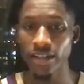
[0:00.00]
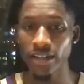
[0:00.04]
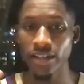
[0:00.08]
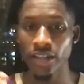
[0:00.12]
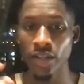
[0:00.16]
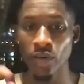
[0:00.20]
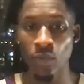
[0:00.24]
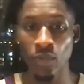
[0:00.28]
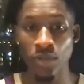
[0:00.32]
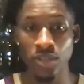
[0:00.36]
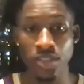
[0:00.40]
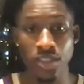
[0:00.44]

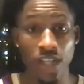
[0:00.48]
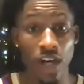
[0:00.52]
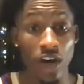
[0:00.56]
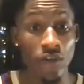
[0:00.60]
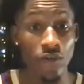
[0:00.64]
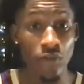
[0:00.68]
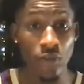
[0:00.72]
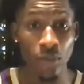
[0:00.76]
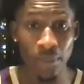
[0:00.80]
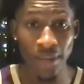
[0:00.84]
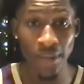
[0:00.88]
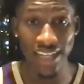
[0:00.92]
the
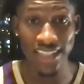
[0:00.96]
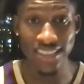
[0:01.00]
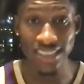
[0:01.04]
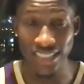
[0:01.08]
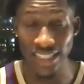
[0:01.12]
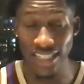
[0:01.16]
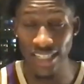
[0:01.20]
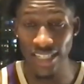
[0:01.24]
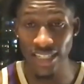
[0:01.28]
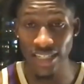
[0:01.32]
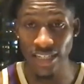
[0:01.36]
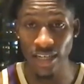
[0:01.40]
result from that
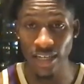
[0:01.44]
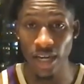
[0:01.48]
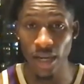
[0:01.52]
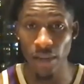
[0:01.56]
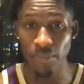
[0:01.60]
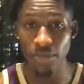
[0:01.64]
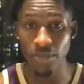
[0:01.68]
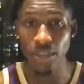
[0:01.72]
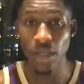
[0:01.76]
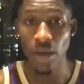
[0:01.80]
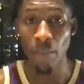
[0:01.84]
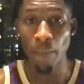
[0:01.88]
seed
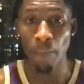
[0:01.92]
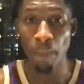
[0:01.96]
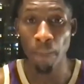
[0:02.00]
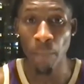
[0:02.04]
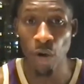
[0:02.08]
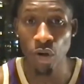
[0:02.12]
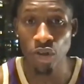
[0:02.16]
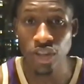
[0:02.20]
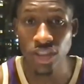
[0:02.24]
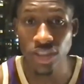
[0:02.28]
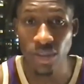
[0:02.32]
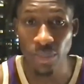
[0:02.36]
comes
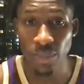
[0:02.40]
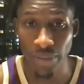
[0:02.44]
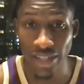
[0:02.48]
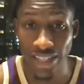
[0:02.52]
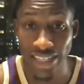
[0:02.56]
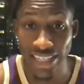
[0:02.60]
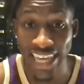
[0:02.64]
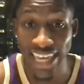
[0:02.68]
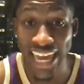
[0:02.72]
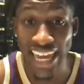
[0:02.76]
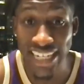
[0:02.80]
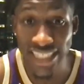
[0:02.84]

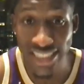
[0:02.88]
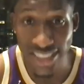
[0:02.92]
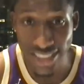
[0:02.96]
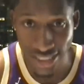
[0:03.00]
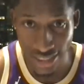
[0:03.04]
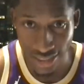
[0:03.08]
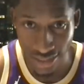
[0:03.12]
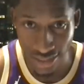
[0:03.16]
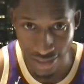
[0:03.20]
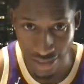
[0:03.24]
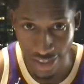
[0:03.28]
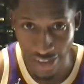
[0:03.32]

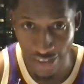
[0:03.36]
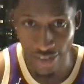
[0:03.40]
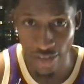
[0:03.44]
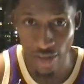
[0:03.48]
multiplication.